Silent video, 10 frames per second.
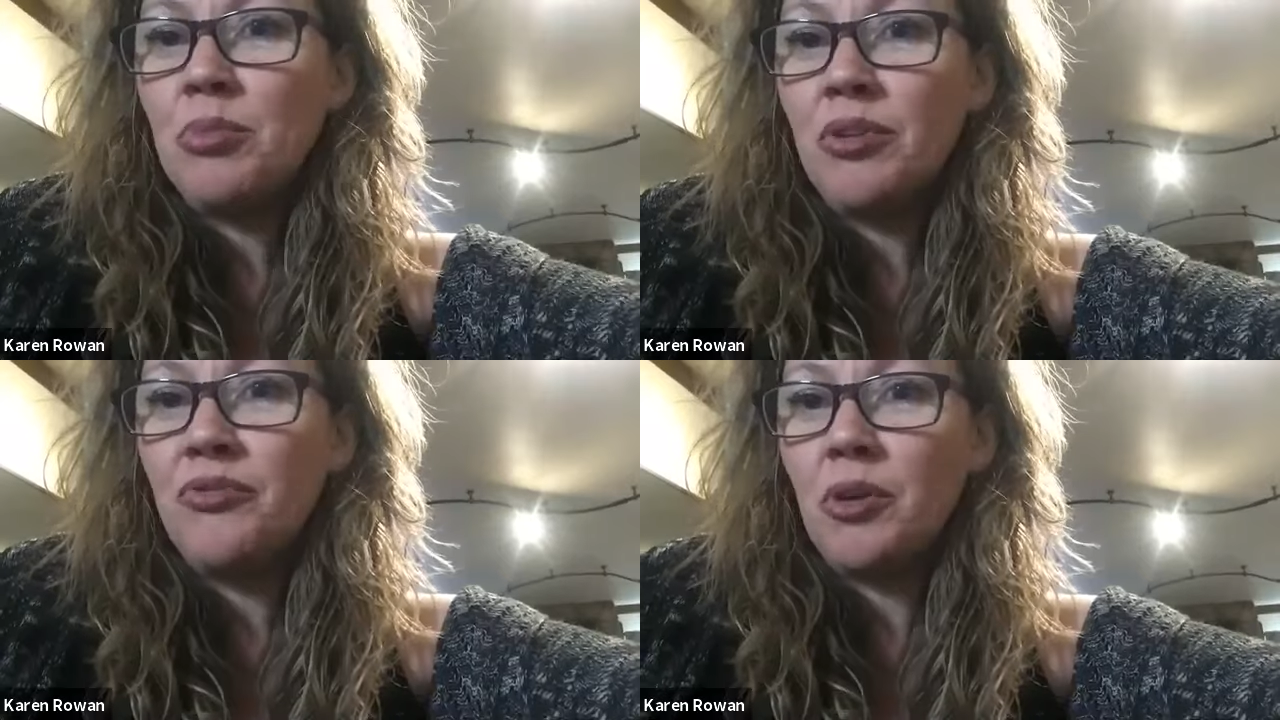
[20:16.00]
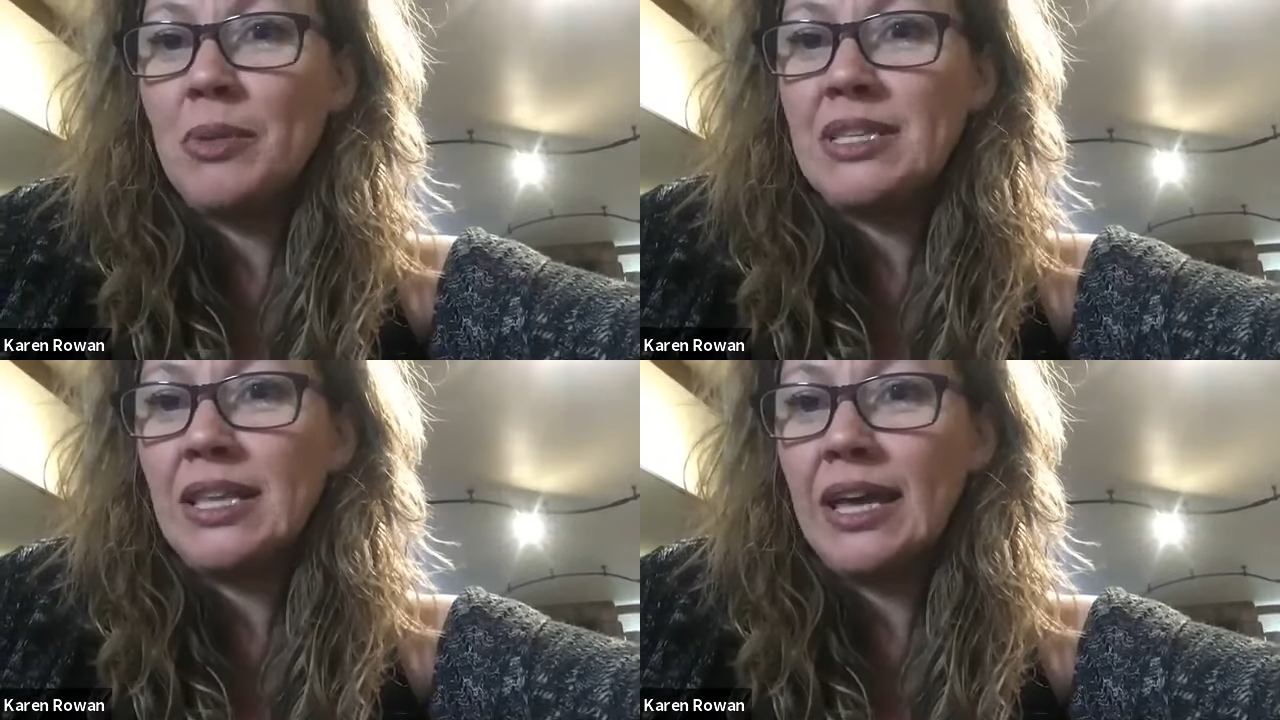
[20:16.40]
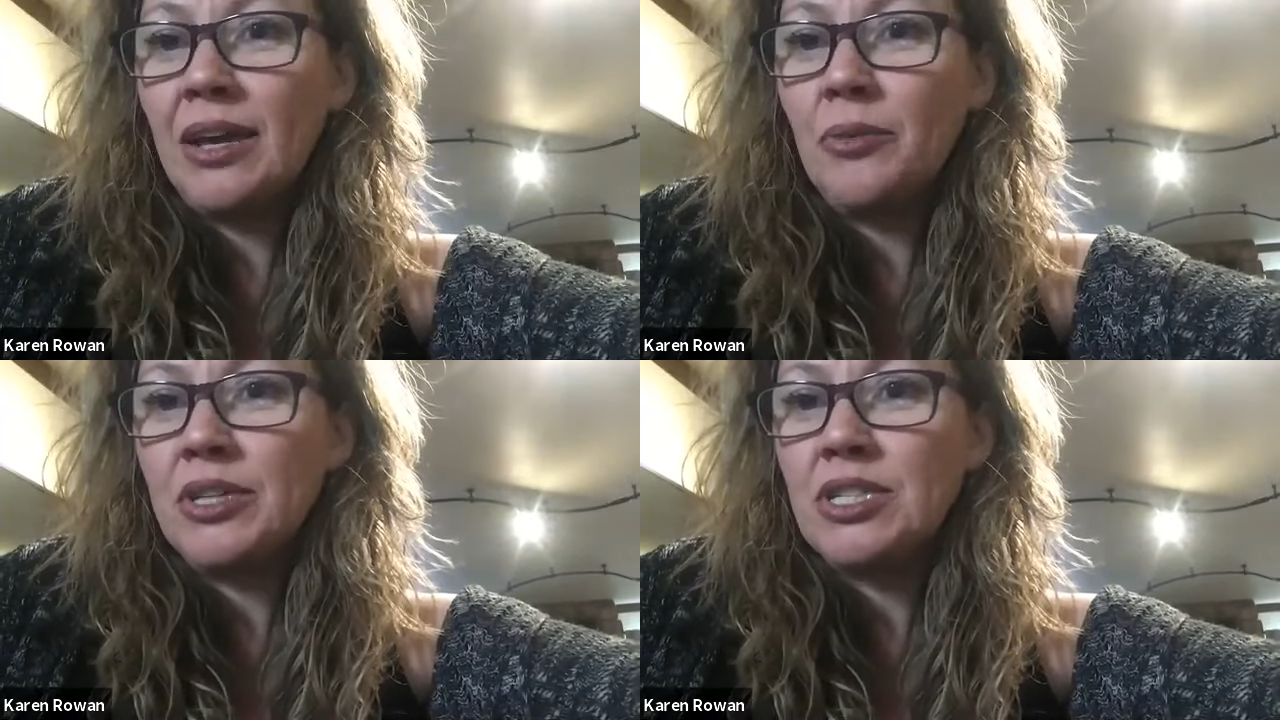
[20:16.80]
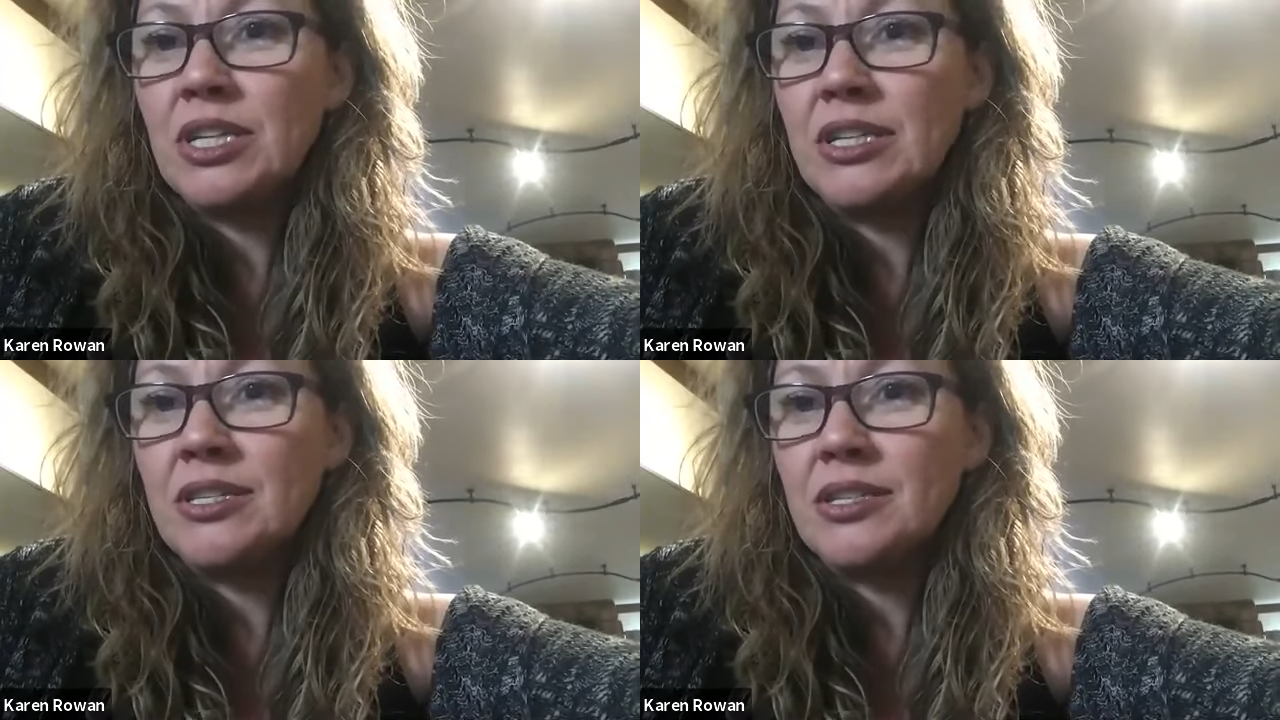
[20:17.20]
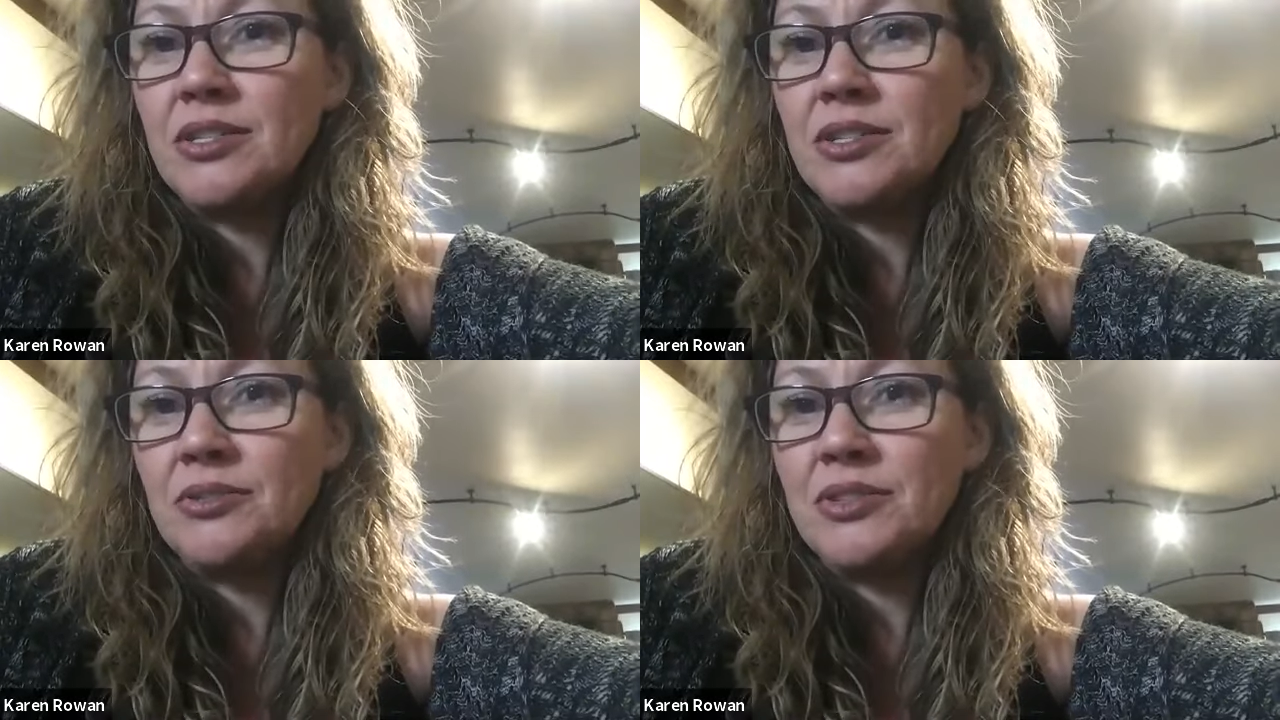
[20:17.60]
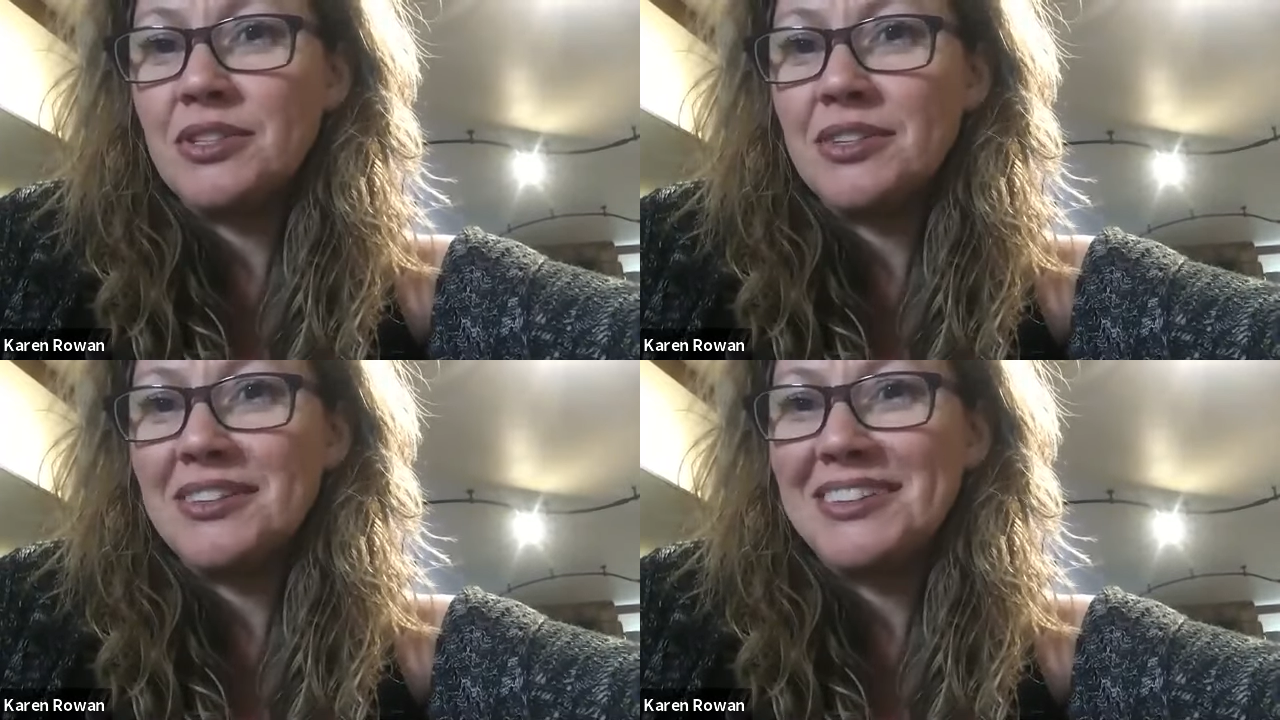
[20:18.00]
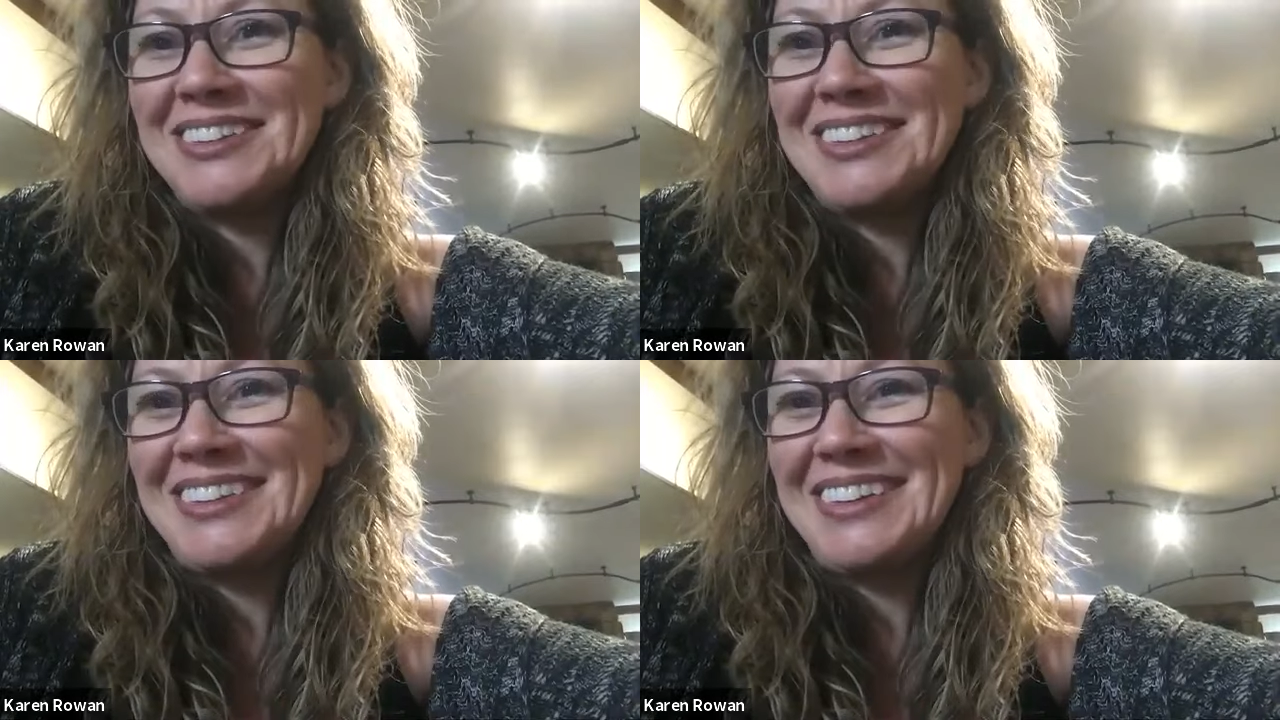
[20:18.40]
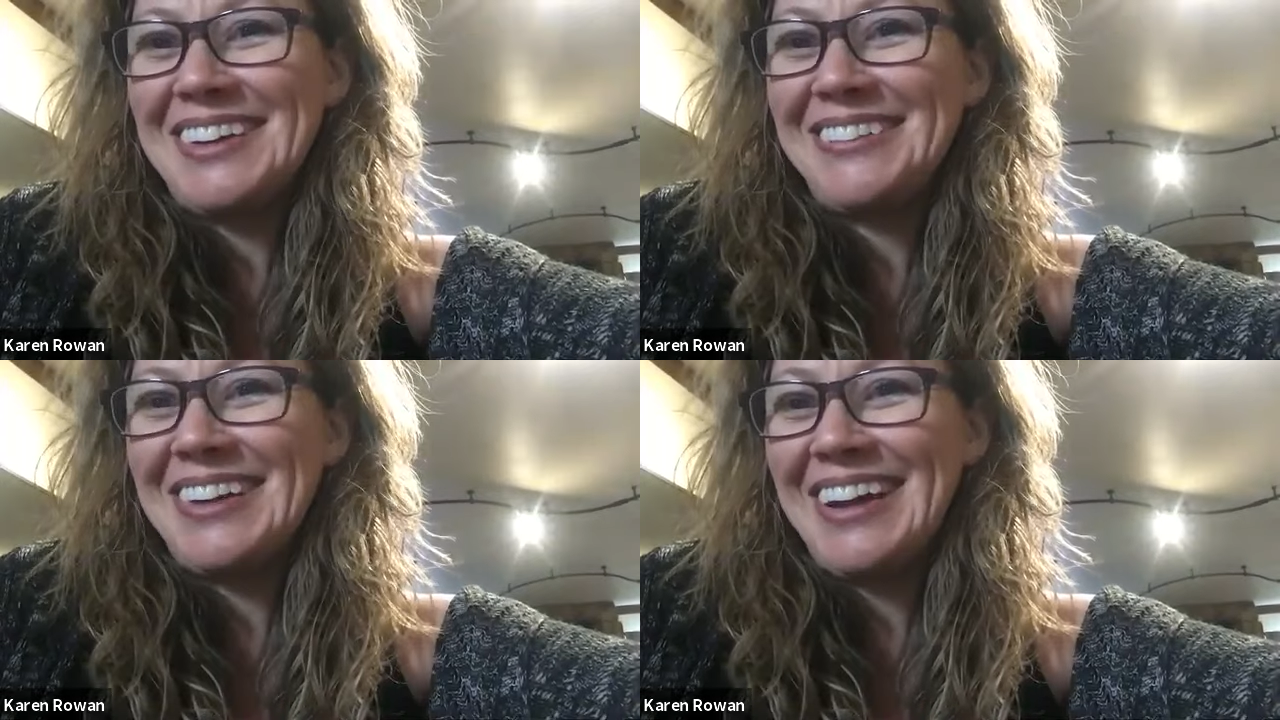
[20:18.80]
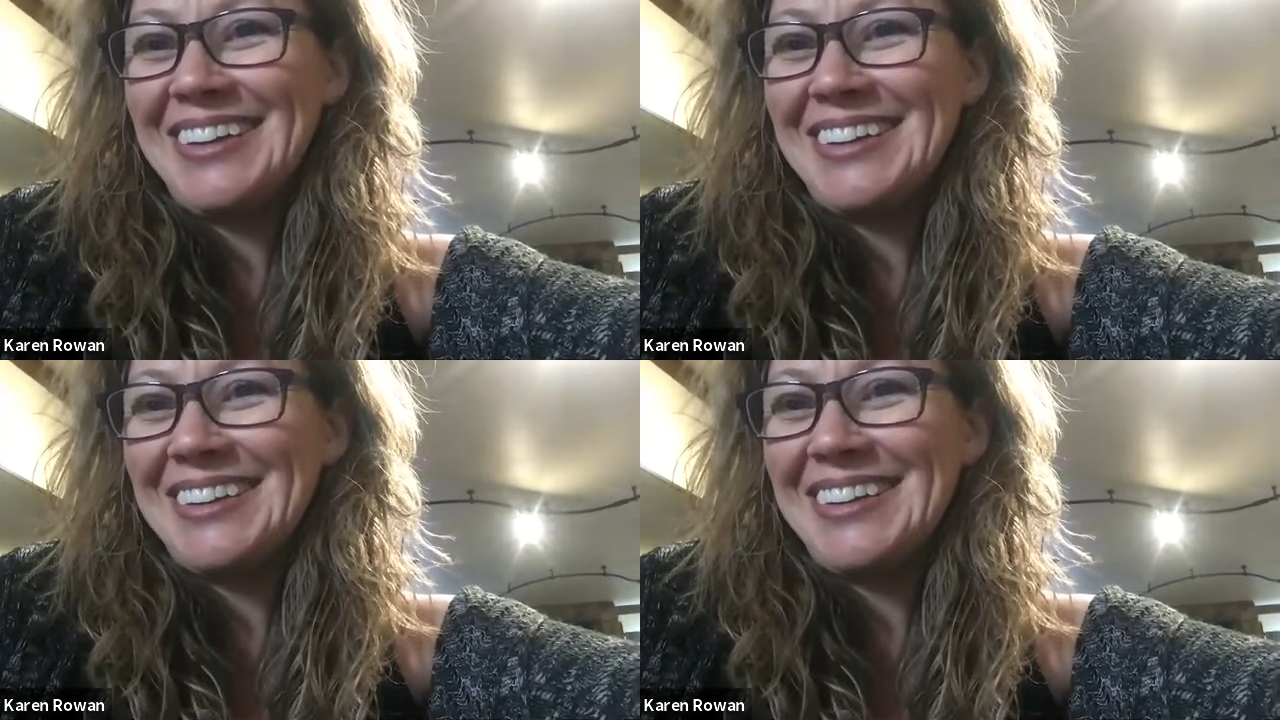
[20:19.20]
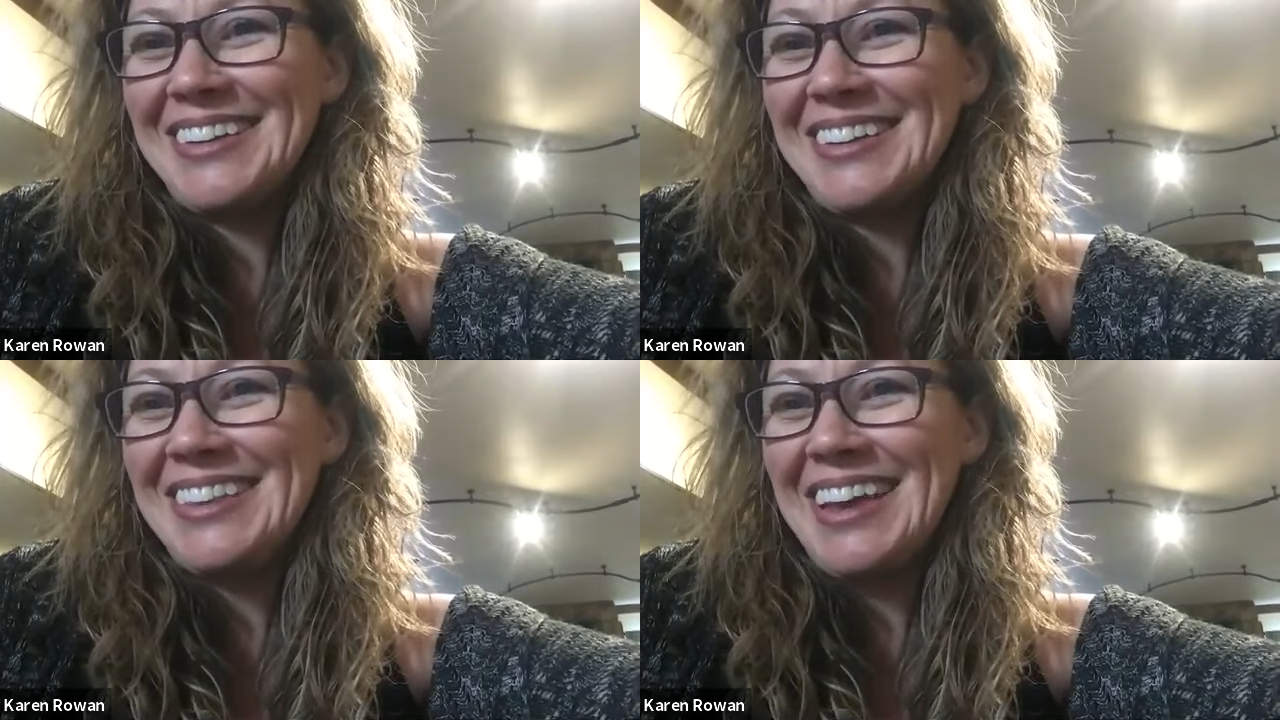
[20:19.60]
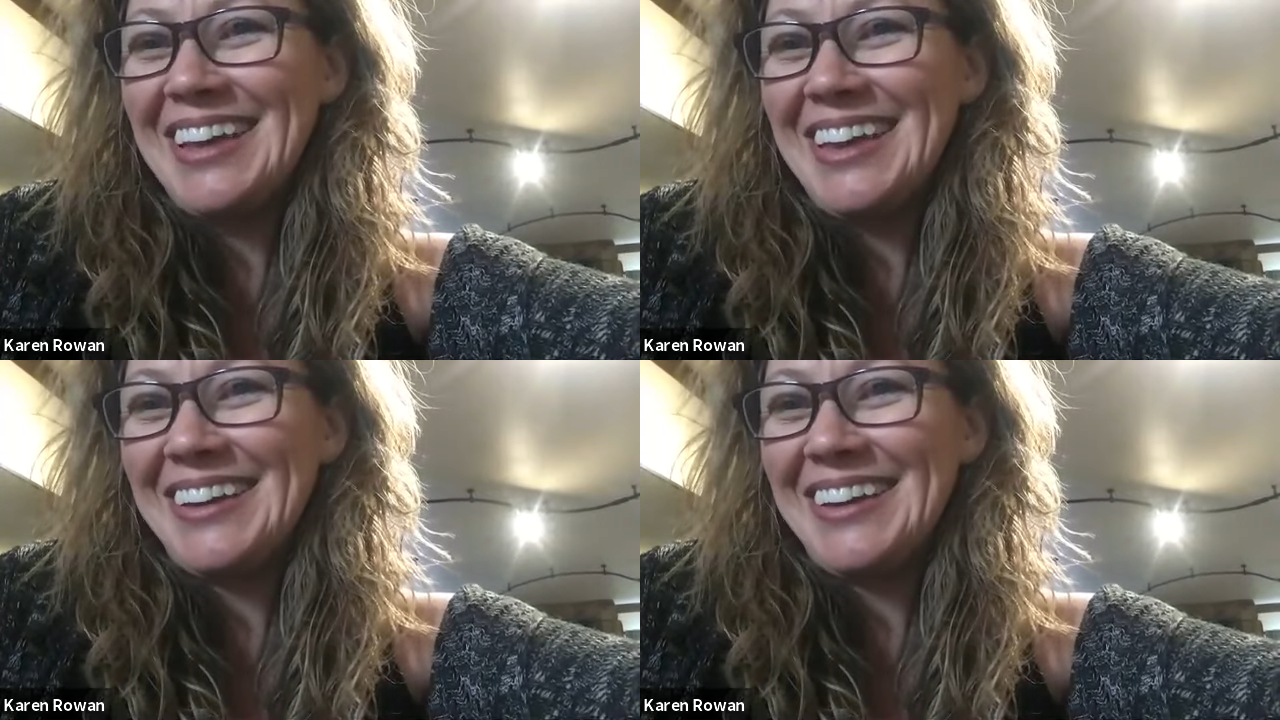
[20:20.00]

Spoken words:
Performance Language Institute. All right, thank you.